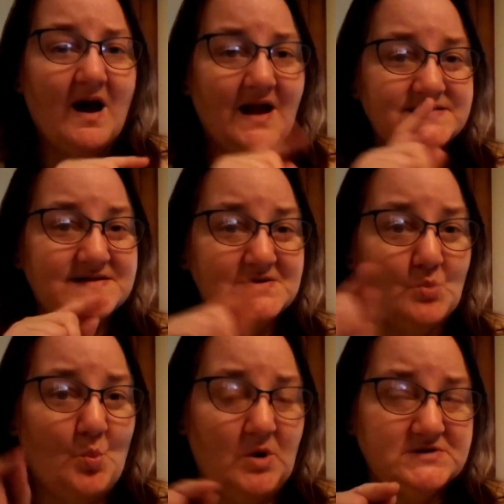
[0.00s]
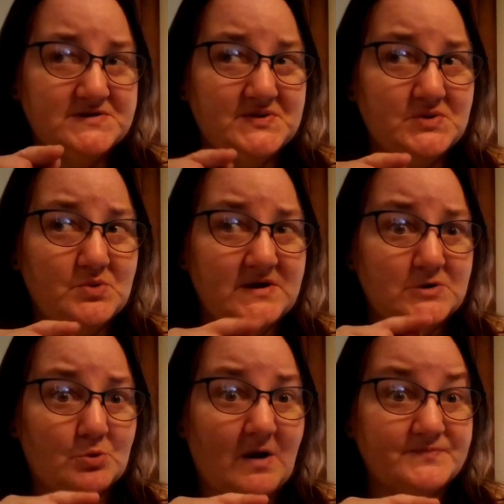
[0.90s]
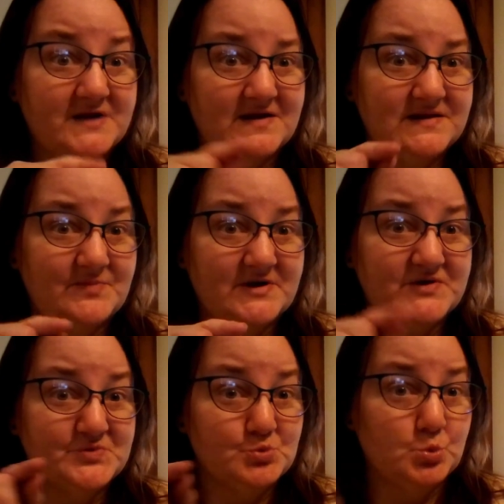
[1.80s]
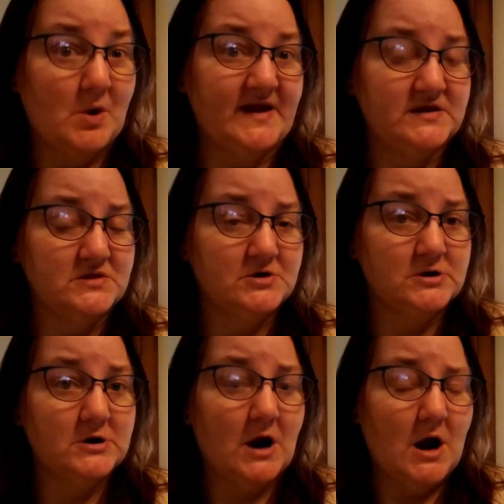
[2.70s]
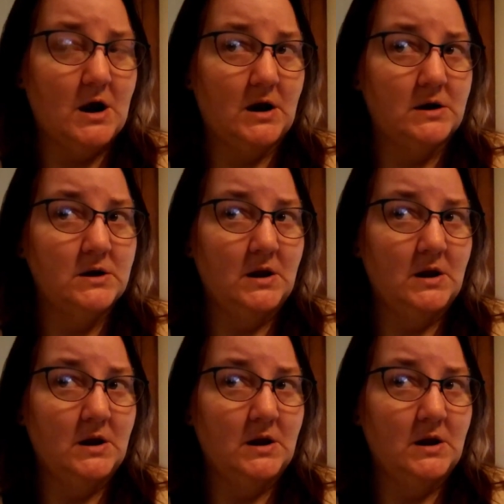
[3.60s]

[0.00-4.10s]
I didn't want to interrupt anybody's regular